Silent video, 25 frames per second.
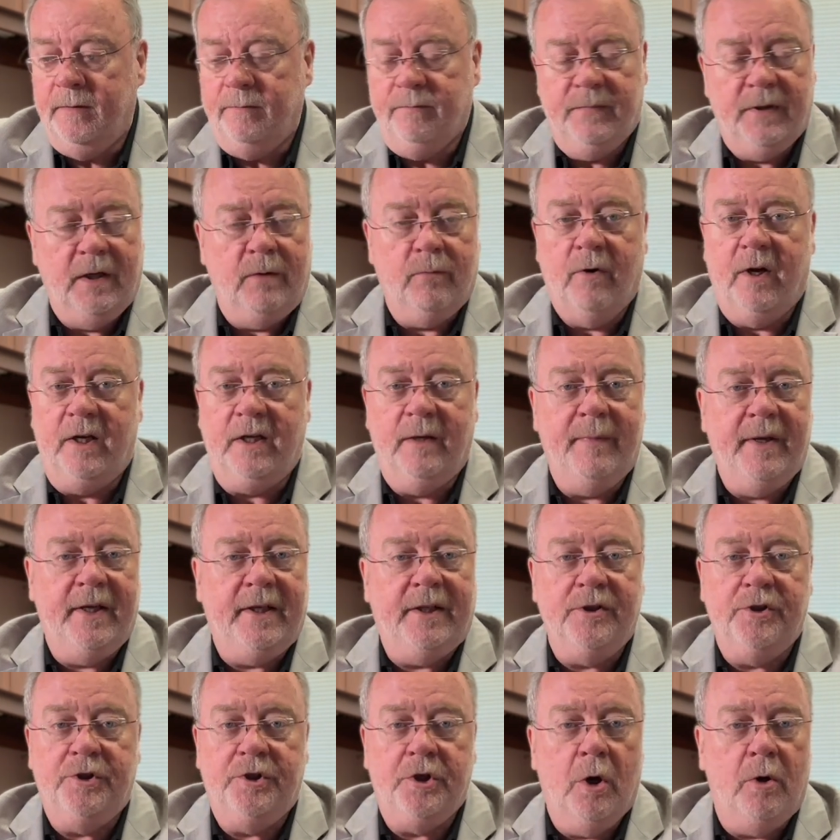I want to make
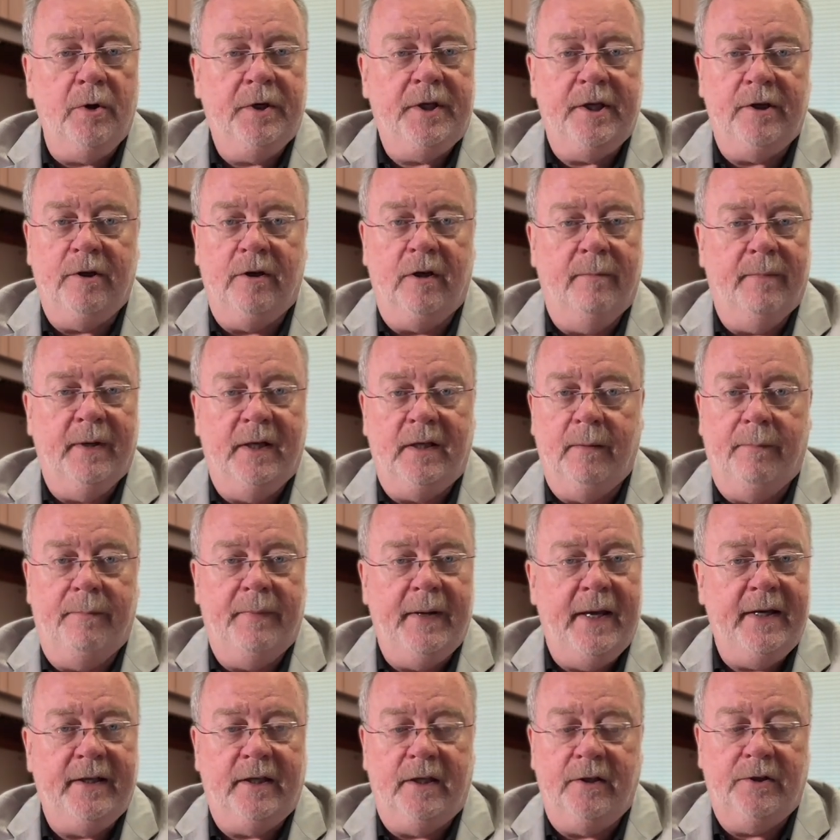a joke here about a
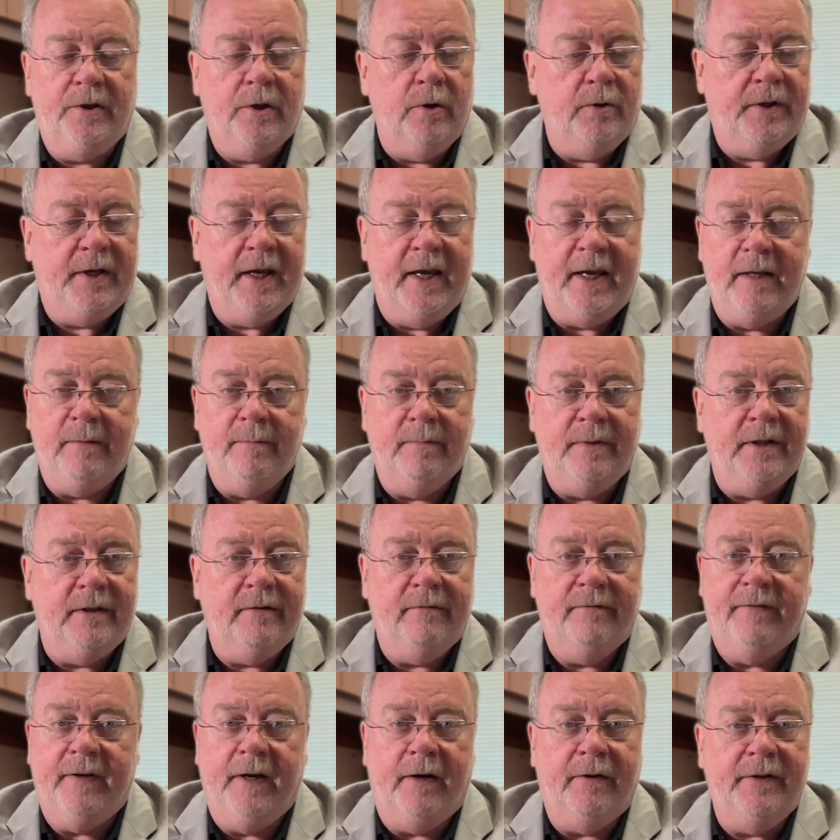bag of cocaine being
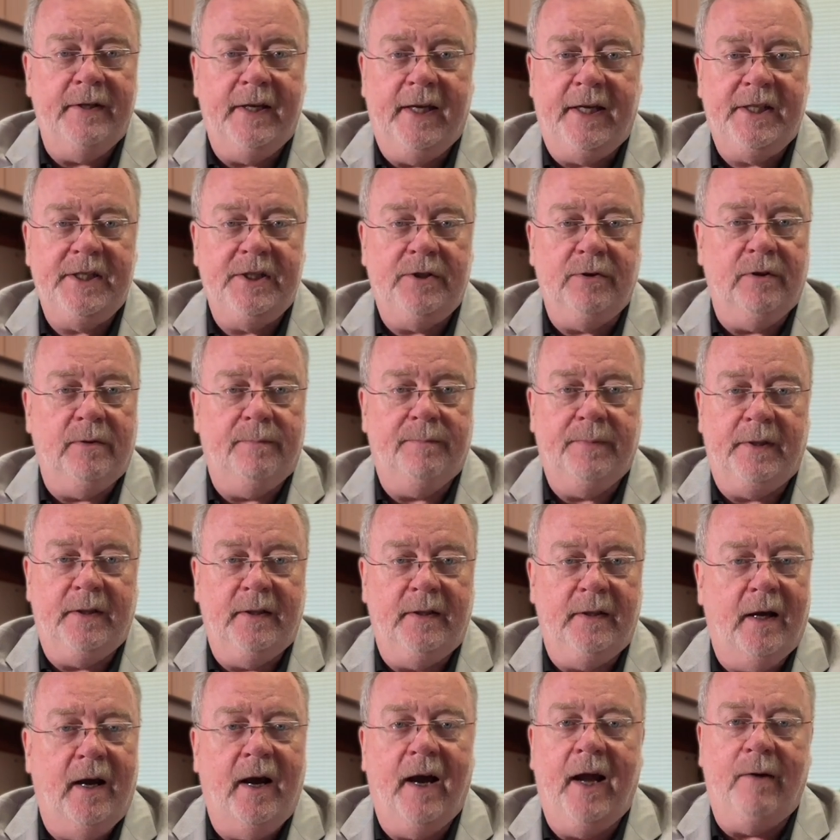found next to it, but
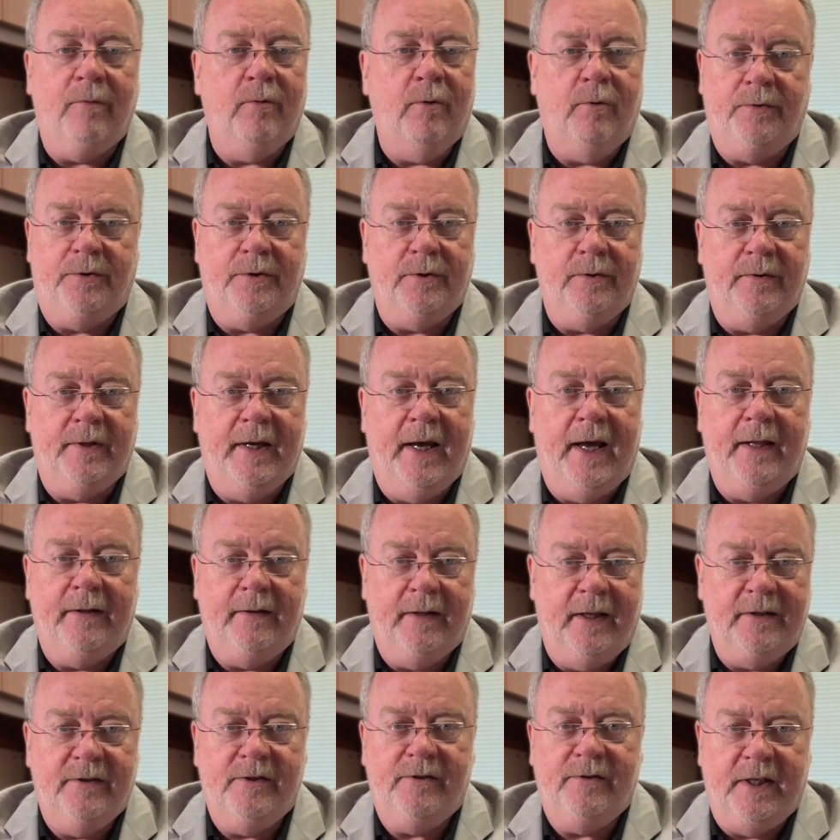I won't do that.
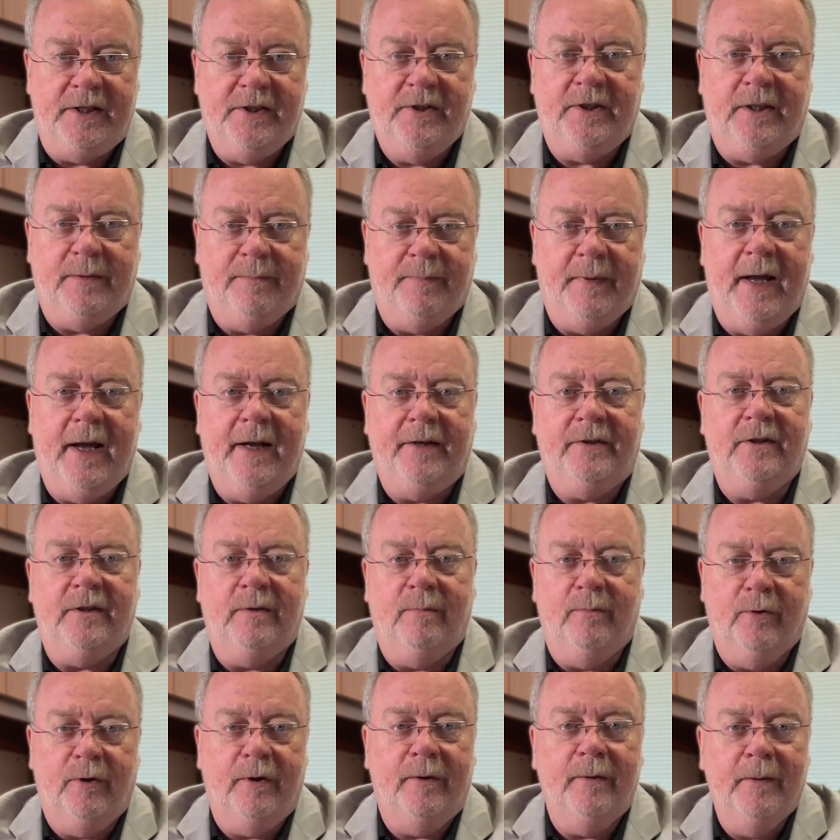Let's get back to
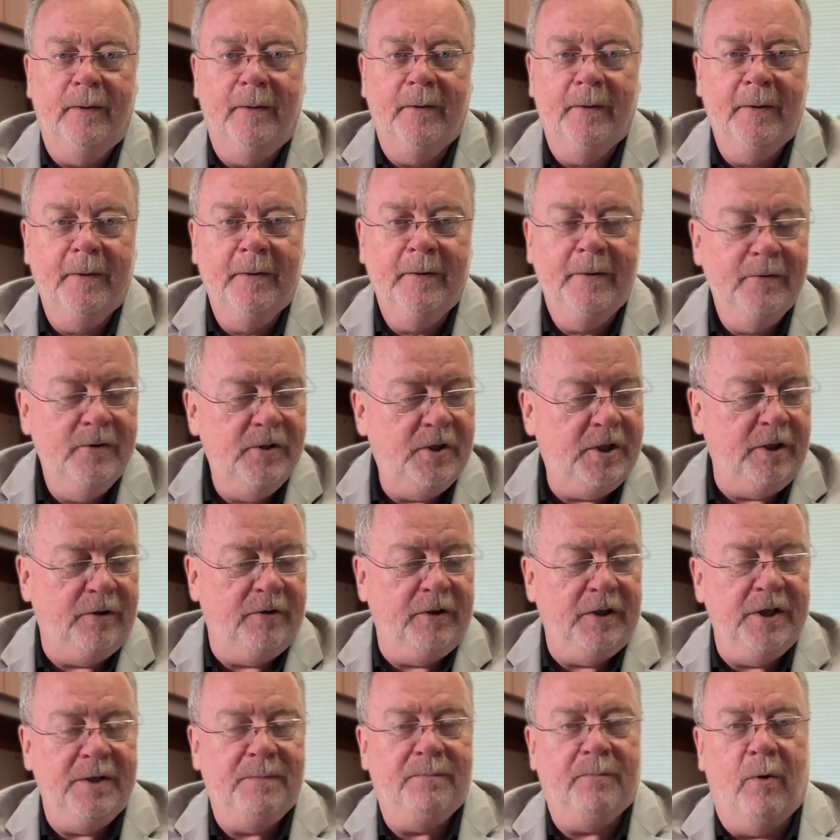the more
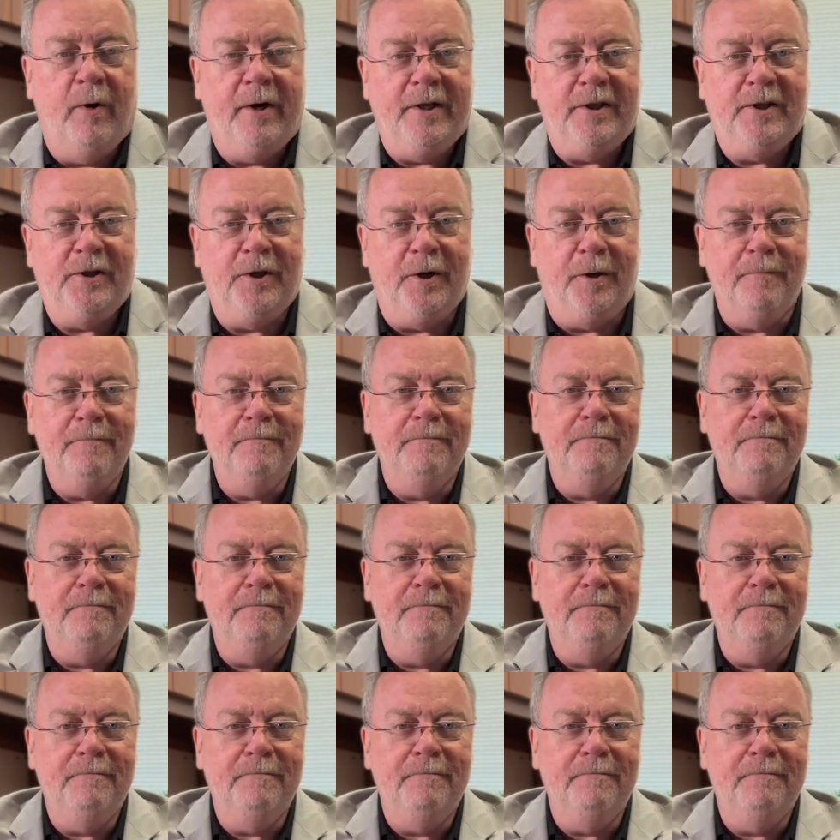serious points here.